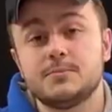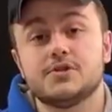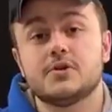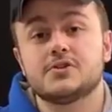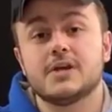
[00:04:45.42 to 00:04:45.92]
Be
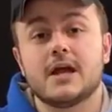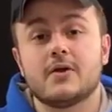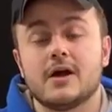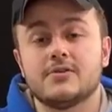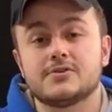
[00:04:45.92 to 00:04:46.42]
sure to check out
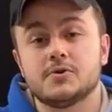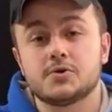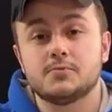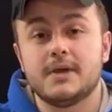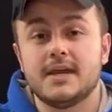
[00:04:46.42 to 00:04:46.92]
our other
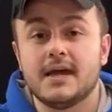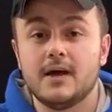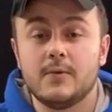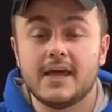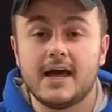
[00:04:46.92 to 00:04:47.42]
social
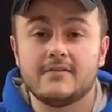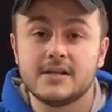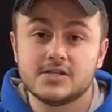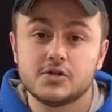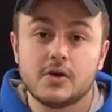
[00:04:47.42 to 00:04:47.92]
media. We have
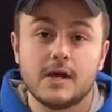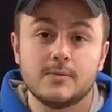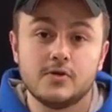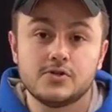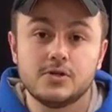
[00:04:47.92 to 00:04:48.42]

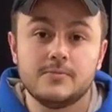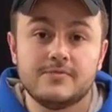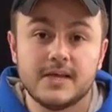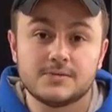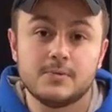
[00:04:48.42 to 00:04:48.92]
Instagram, YouTube,
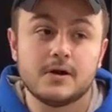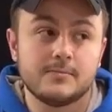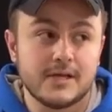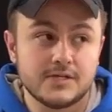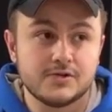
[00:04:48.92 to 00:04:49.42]
Facebook,
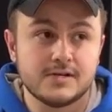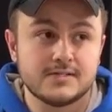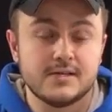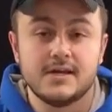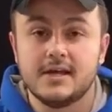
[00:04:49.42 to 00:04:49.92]

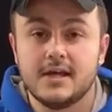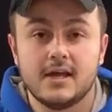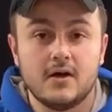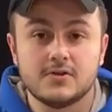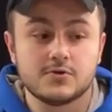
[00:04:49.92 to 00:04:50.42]
Pinterest,
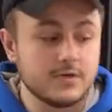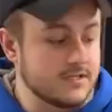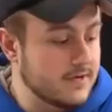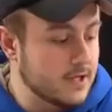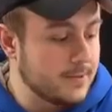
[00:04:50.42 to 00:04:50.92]
and all
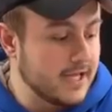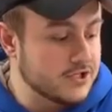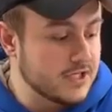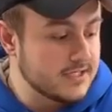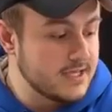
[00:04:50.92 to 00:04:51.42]
sorts of other
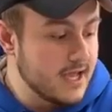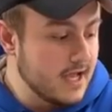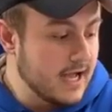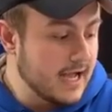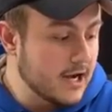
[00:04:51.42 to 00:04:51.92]
pages.
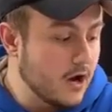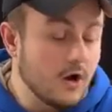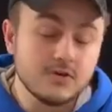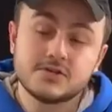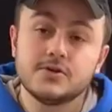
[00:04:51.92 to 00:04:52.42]
And
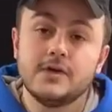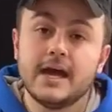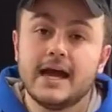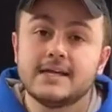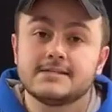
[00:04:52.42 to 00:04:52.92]
also, you
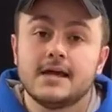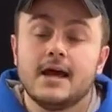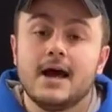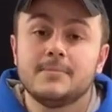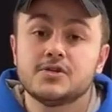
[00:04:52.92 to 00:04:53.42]
guys,
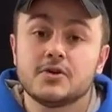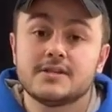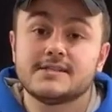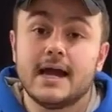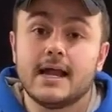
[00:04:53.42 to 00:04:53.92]
be sure
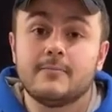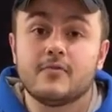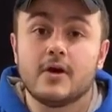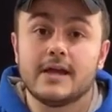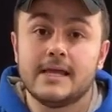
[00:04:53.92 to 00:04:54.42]
to sign up
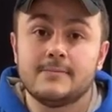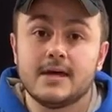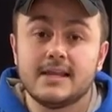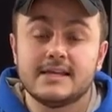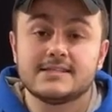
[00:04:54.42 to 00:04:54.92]
for our
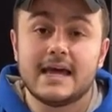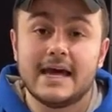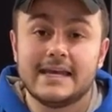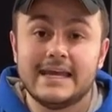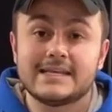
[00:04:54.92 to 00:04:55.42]
email list
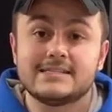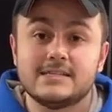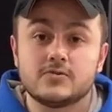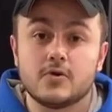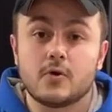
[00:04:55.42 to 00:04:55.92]
at
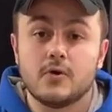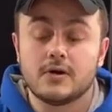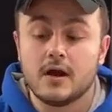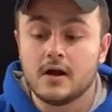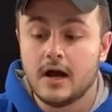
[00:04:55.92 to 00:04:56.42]

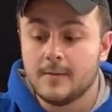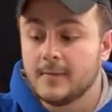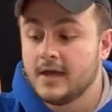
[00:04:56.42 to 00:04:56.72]
nixseasonaldecor.com.